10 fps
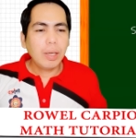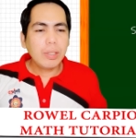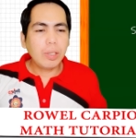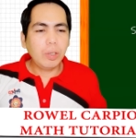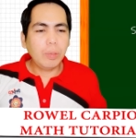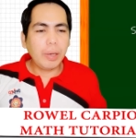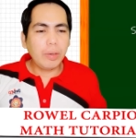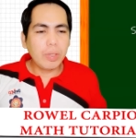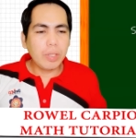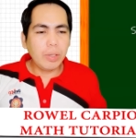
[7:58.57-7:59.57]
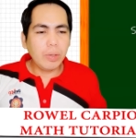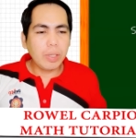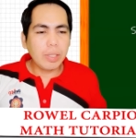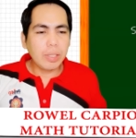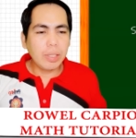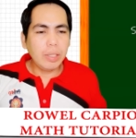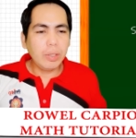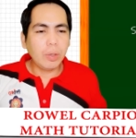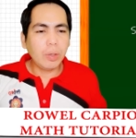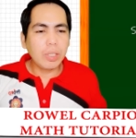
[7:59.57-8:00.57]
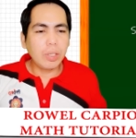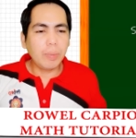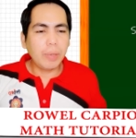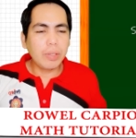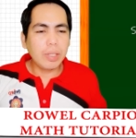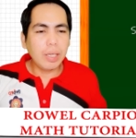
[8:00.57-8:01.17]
0 minus 0 is 0. 0 minus 3